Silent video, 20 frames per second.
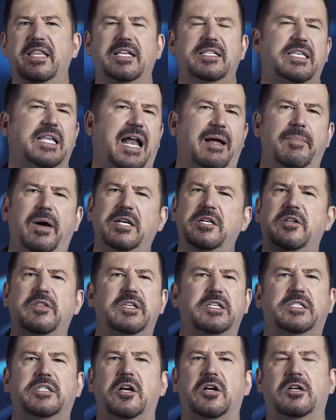this, and I'm under
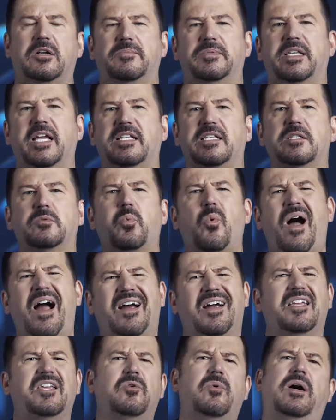the circumstances." Why
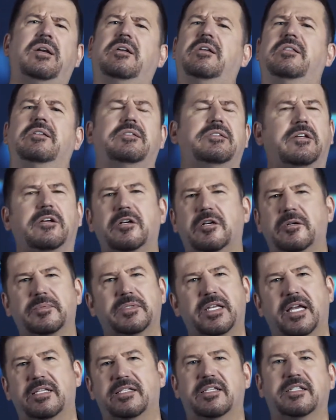are you under the
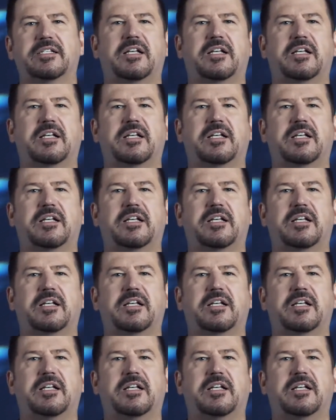circumstances?